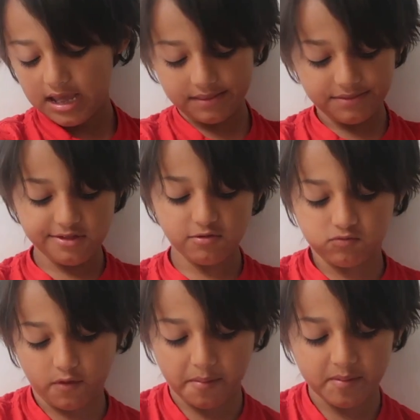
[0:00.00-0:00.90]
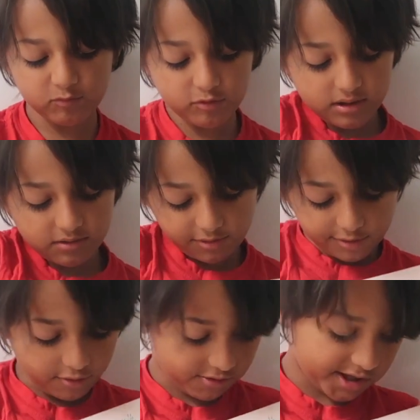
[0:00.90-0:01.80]
And remember when I was
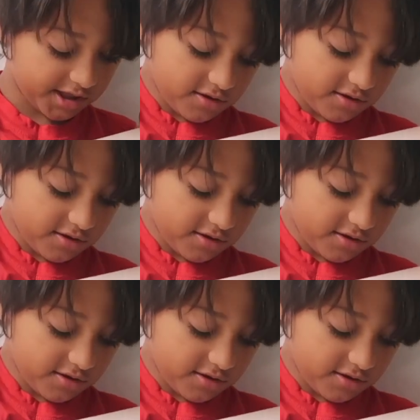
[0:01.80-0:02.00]
talking